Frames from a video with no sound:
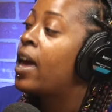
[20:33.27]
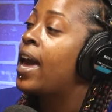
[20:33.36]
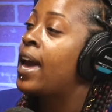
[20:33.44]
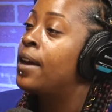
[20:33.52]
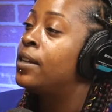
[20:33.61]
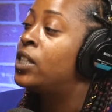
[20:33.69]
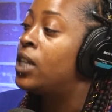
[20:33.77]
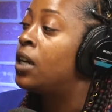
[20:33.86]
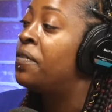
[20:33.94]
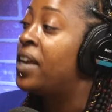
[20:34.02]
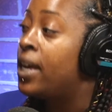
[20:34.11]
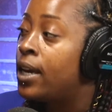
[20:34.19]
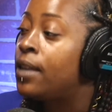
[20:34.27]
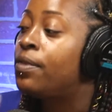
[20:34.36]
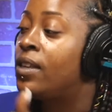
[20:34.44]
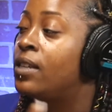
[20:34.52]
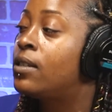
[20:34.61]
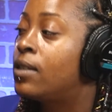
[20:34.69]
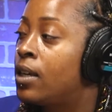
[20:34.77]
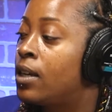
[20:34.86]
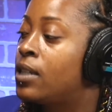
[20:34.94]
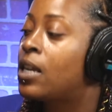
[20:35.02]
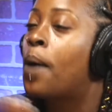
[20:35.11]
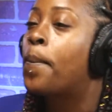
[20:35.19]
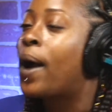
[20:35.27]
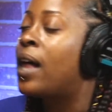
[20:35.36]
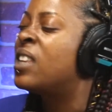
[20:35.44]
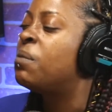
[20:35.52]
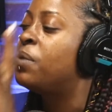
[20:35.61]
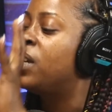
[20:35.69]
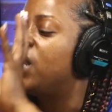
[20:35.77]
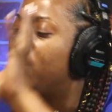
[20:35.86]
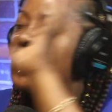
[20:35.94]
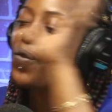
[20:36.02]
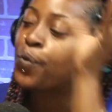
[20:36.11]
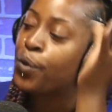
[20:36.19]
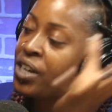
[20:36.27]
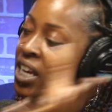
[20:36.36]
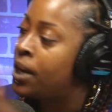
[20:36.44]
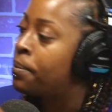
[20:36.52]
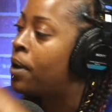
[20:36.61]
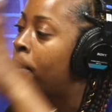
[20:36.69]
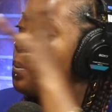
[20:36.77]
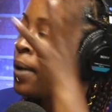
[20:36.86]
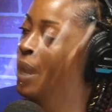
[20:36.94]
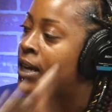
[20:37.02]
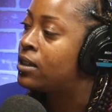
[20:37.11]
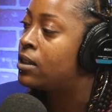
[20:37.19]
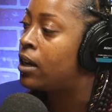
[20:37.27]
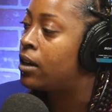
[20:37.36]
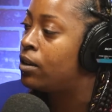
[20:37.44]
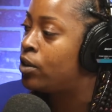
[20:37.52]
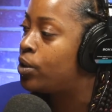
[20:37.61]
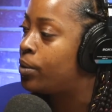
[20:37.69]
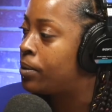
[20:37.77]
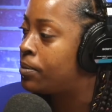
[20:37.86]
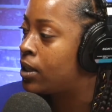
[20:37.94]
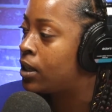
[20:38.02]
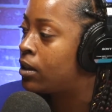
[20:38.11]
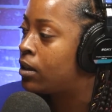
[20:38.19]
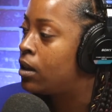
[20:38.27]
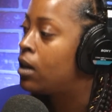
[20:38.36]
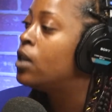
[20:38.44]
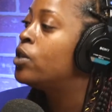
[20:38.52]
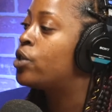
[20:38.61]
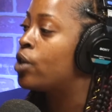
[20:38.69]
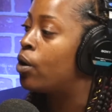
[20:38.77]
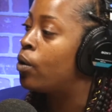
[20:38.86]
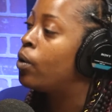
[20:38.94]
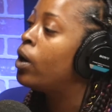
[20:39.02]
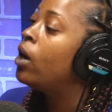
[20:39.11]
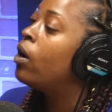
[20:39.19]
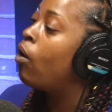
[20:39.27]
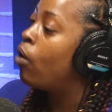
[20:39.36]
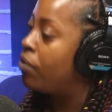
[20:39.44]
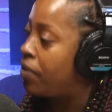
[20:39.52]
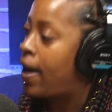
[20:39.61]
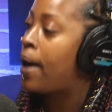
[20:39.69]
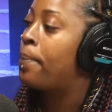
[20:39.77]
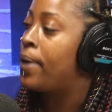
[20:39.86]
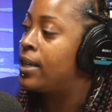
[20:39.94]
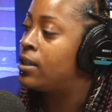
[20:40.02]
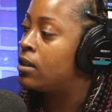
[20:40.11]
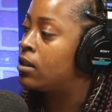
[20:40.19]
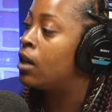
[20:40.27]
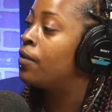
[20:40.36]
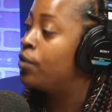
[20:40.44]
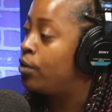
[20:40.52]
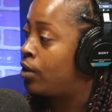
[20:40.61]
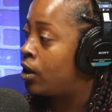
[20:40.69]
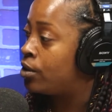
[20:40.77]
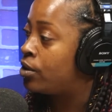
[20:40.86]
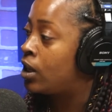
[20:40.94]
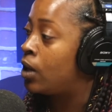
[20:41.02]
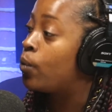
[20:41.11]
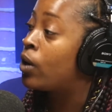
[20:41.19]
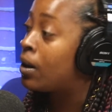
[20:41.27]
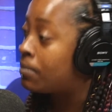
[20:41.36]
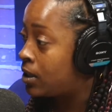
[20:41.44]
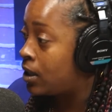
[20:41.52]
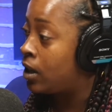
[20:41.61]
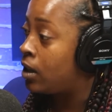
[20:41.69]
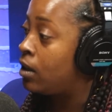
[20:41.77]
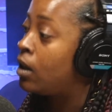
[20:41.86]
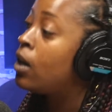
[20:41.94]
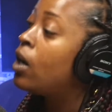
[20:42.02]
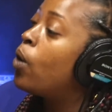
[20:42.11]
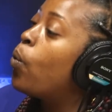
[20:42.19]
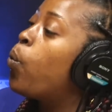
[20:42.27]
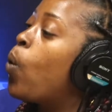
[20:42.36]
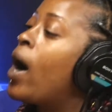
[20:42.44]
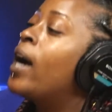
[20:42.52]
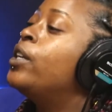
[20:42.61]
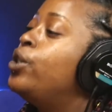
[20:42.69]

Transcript: instead of hid these things, I'd probably be different in my mind state. You see what I'm okay. saying? So on that basis of you understanding what I'm saying, why